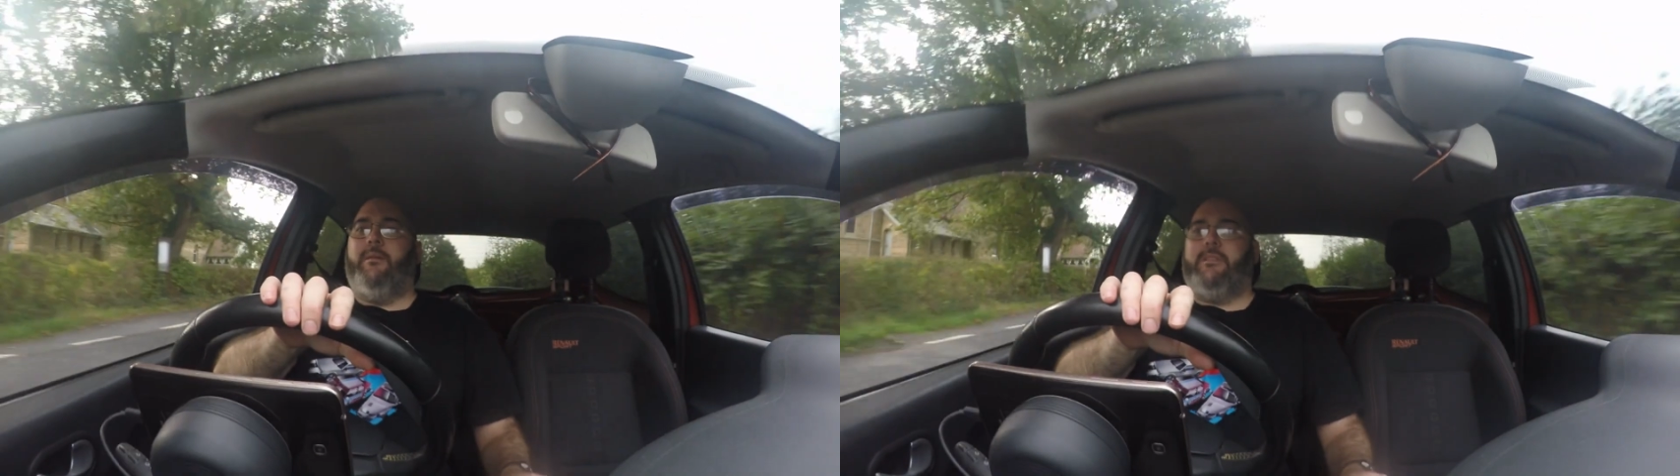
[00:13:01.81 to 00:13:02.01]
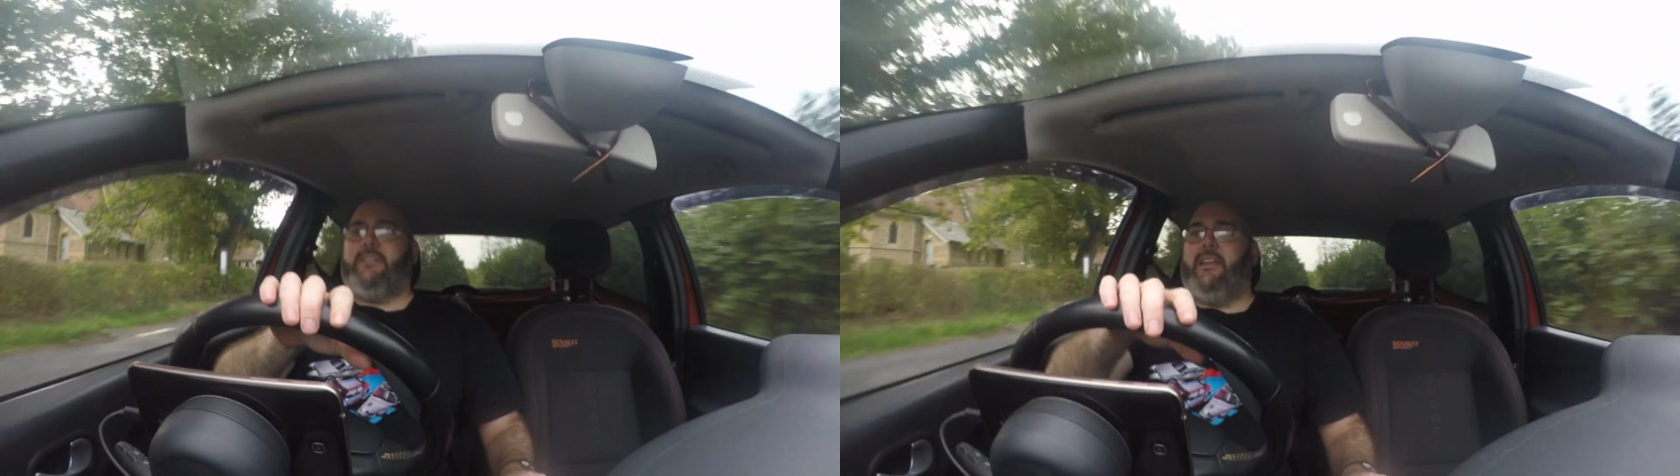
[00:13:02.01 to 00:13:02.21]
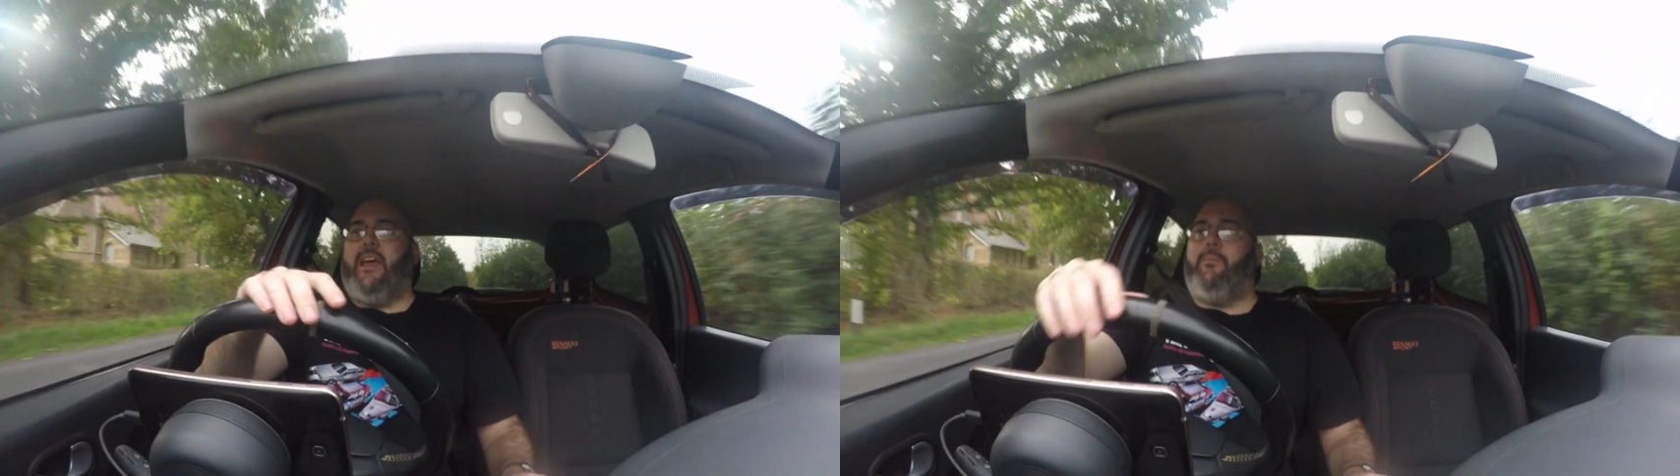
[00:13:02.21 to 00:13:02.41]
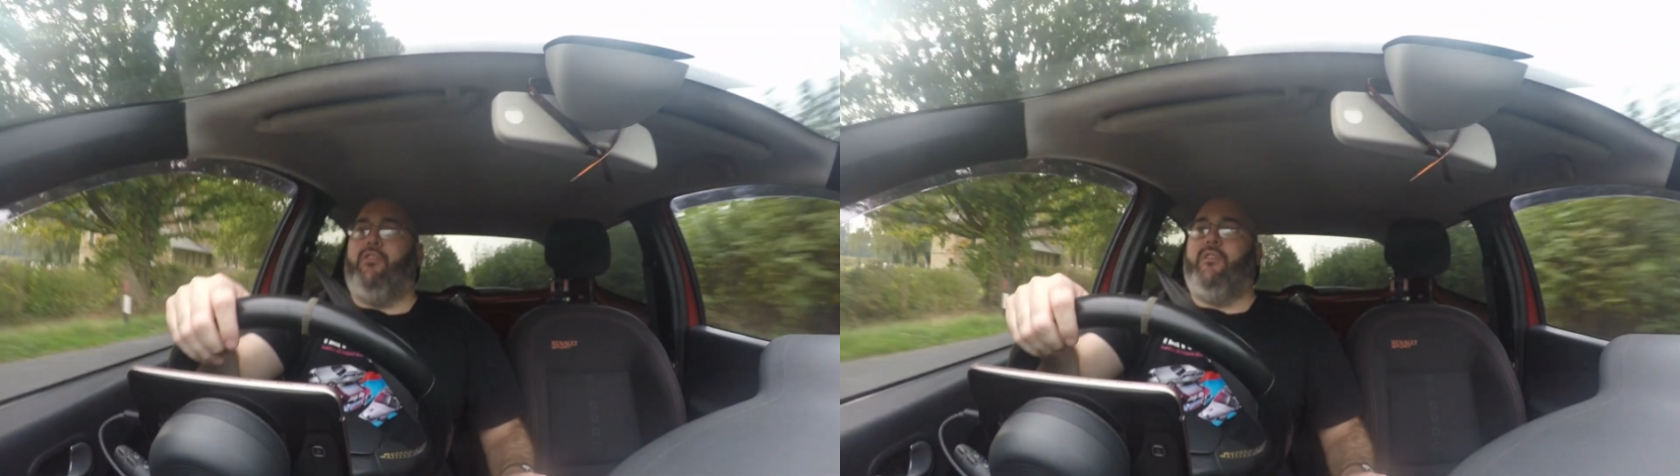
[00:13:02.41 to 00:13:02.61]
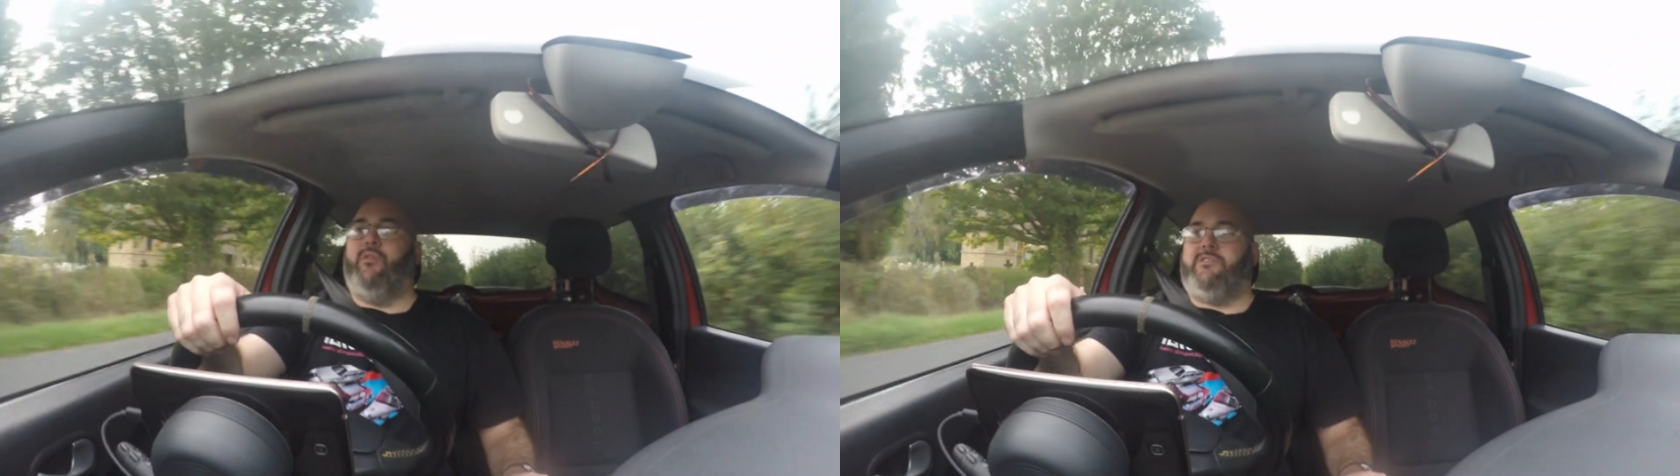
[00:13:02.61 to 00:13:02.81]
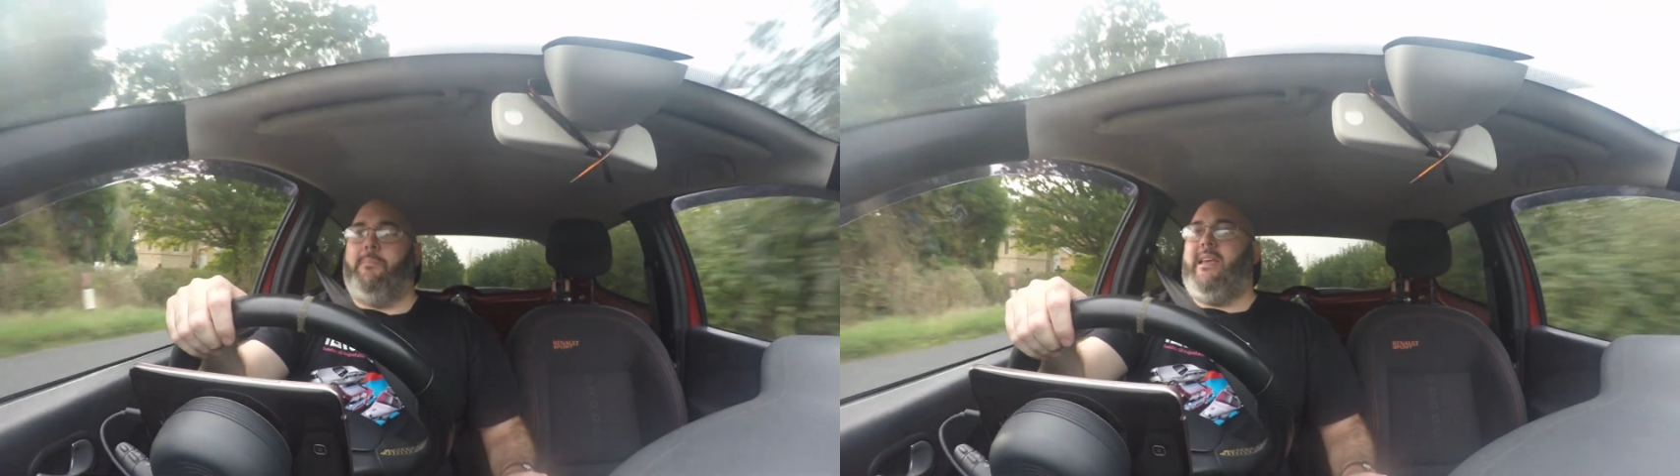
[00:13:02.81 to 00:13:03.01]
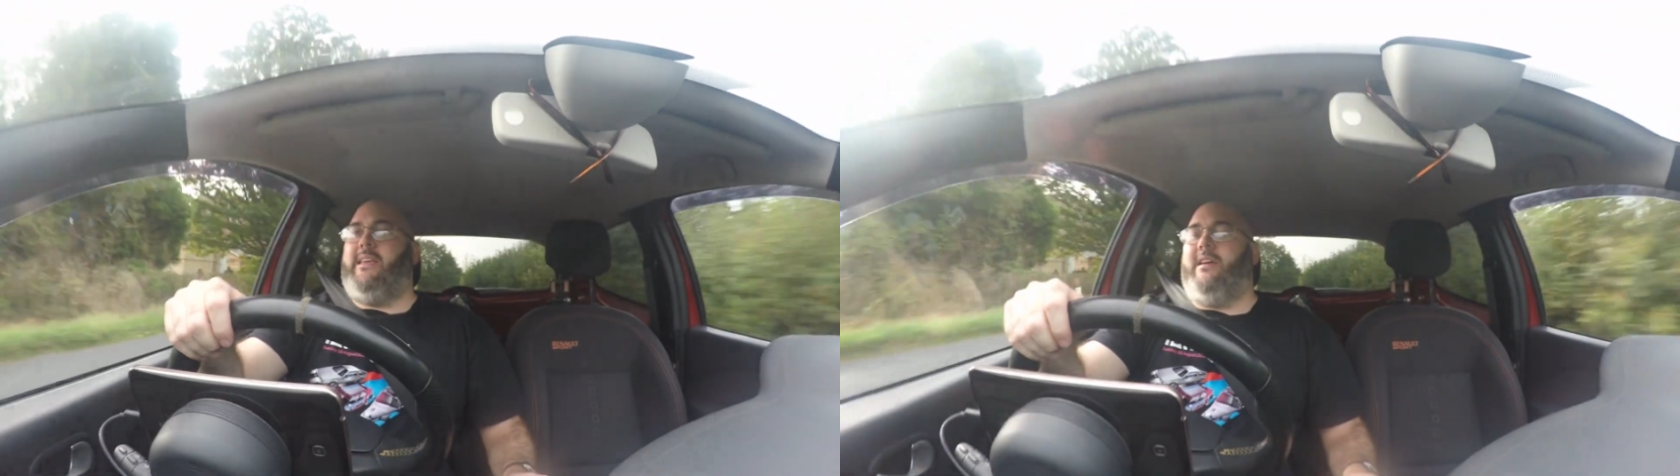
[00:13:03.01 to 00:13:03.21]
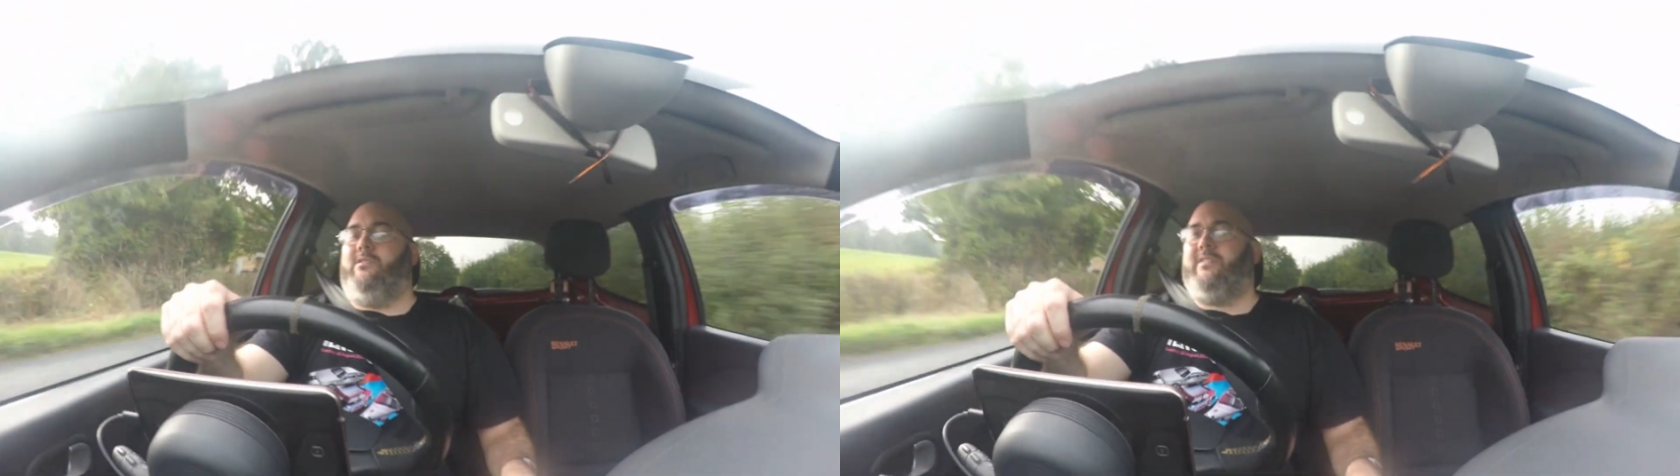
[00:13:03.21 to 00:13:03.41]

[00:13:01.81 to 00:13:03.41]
but didn't get approval to make it